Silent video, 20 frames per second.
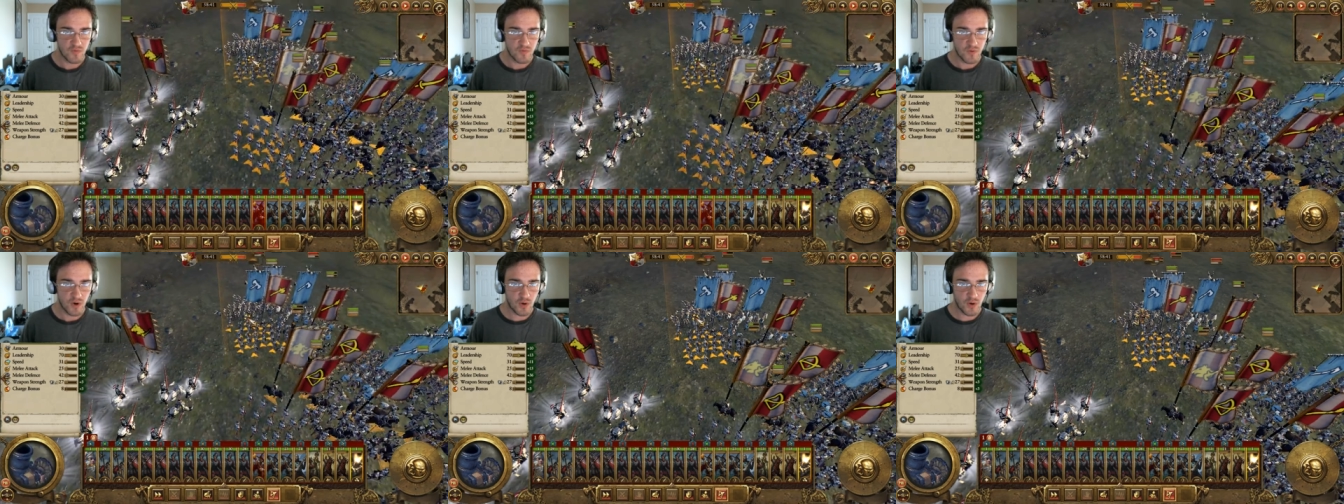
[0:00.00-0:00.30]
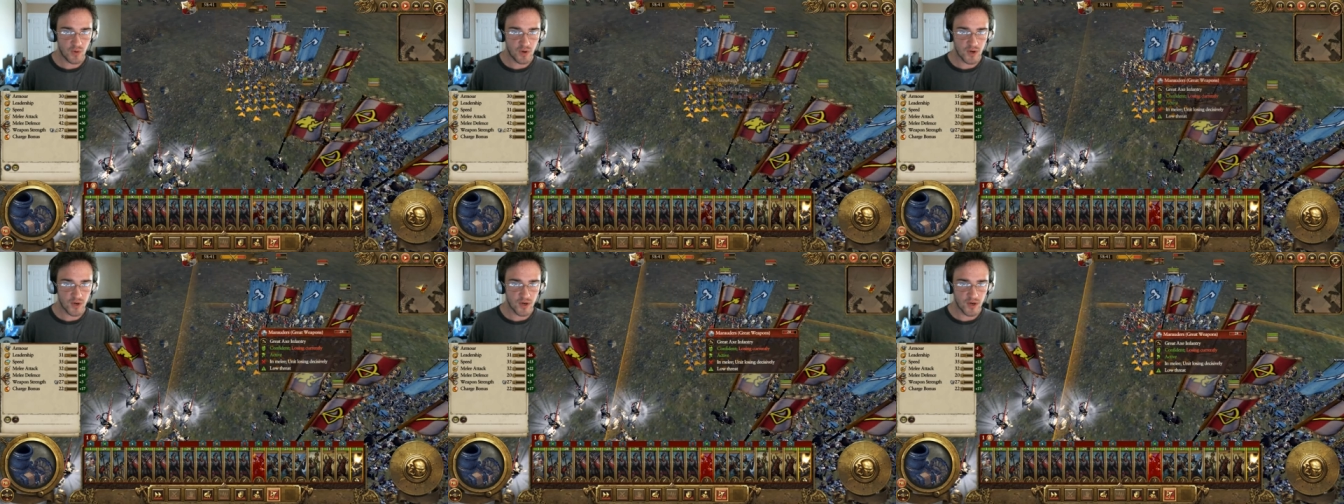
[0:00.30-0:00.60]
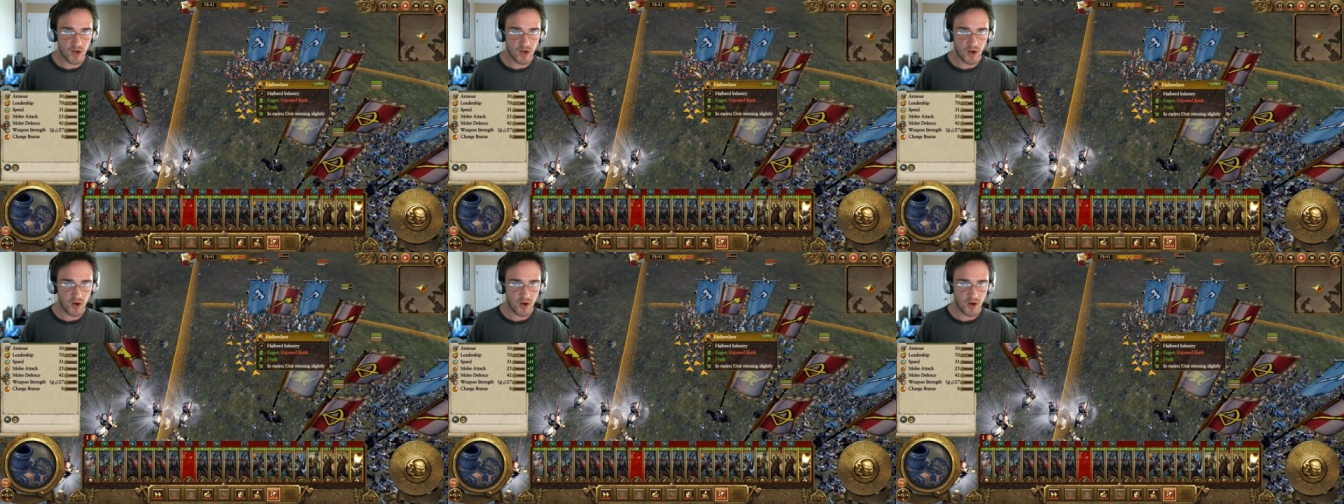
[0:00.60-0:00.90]

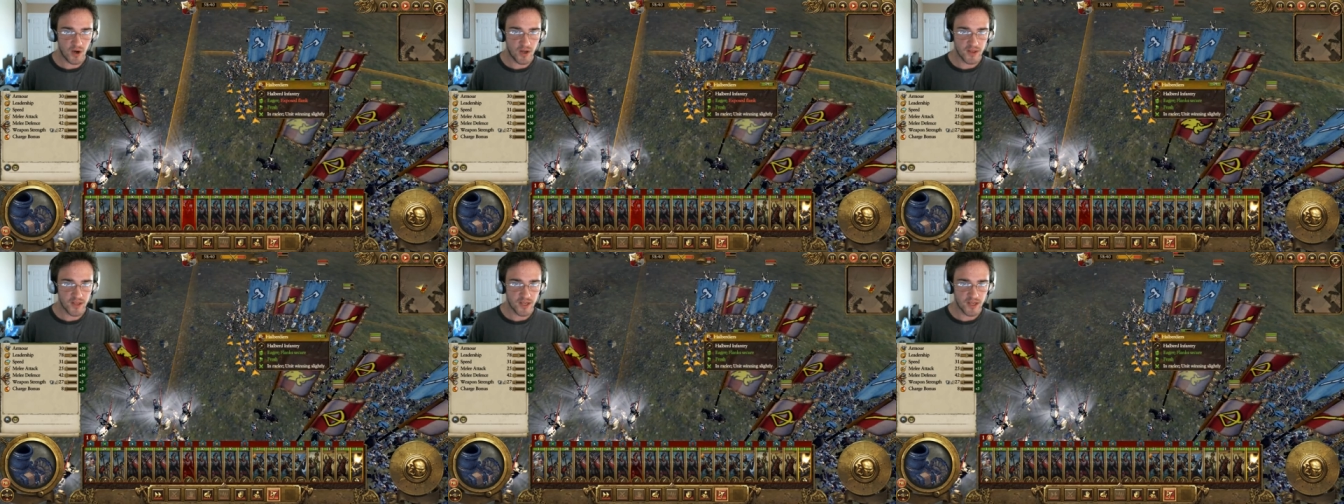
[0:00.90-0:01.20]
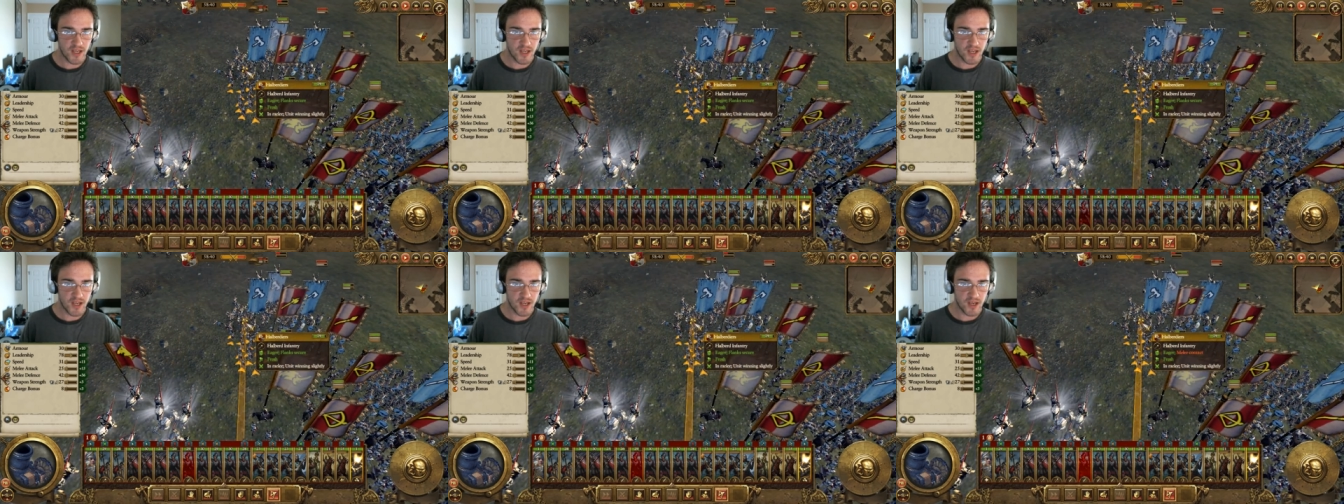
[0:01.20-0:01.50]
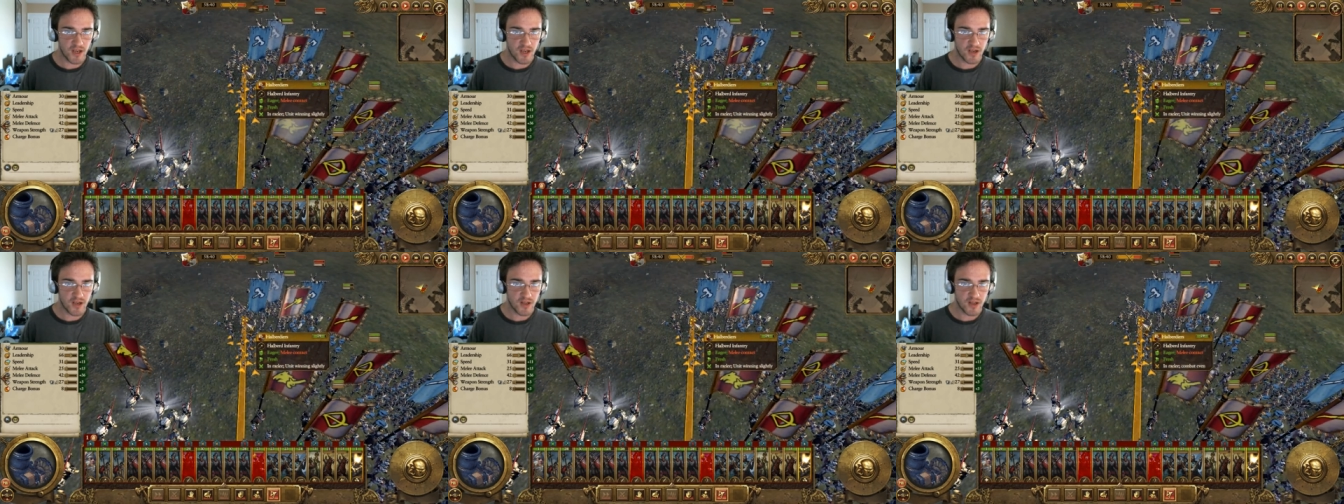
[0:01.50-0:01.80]
Forward on
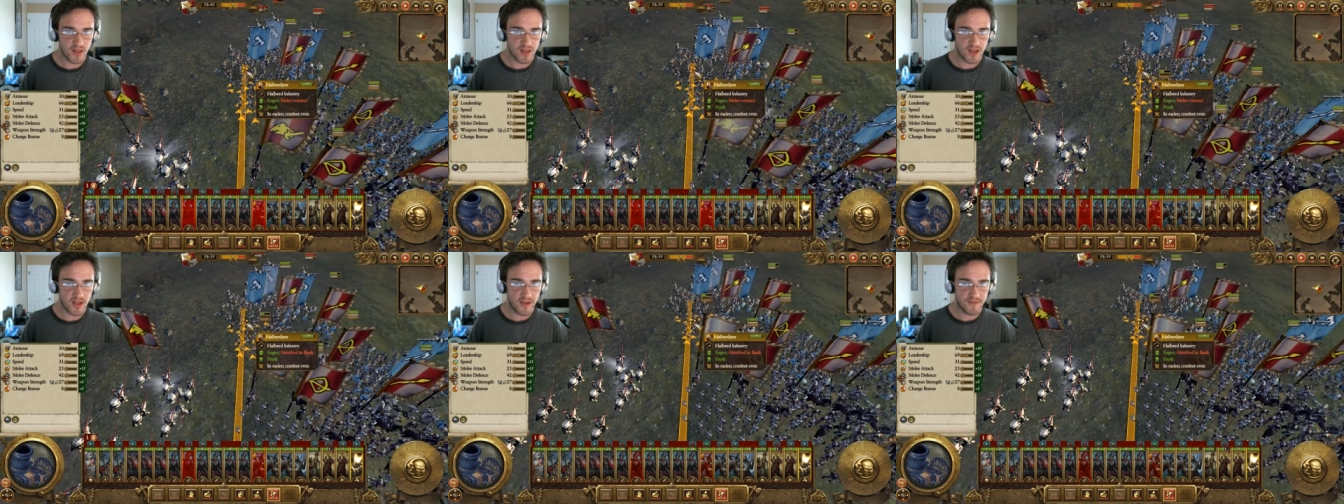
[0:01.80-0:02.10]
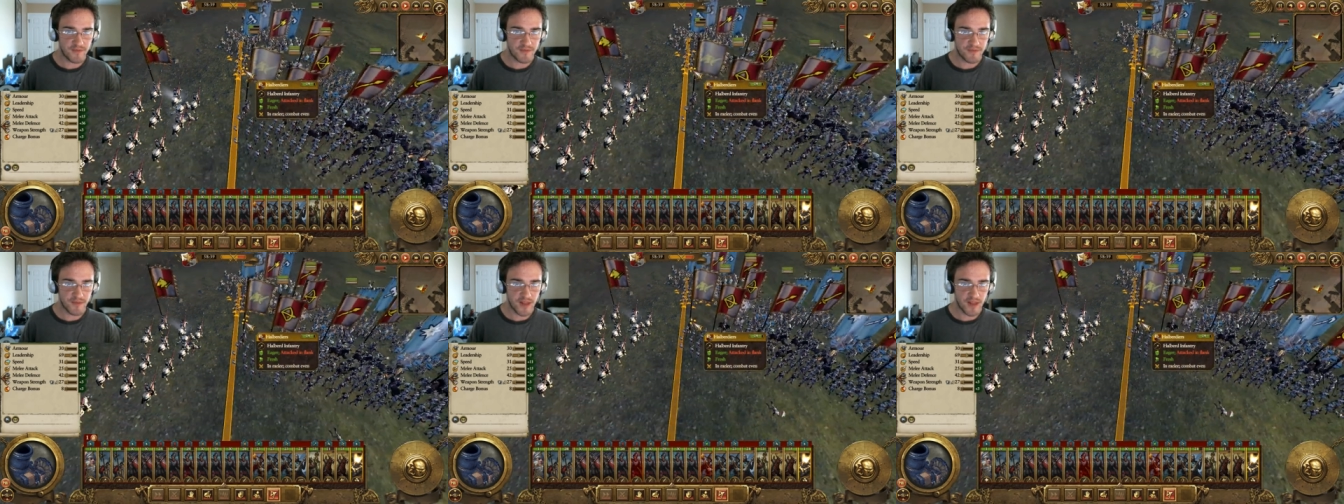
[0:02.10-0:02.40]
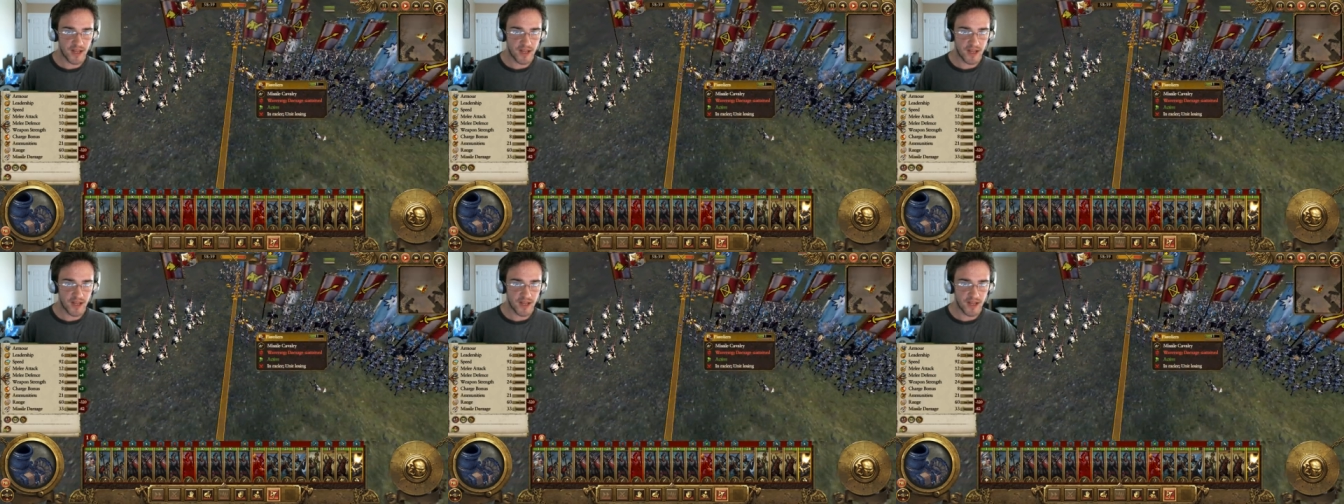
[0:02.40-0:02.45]
the left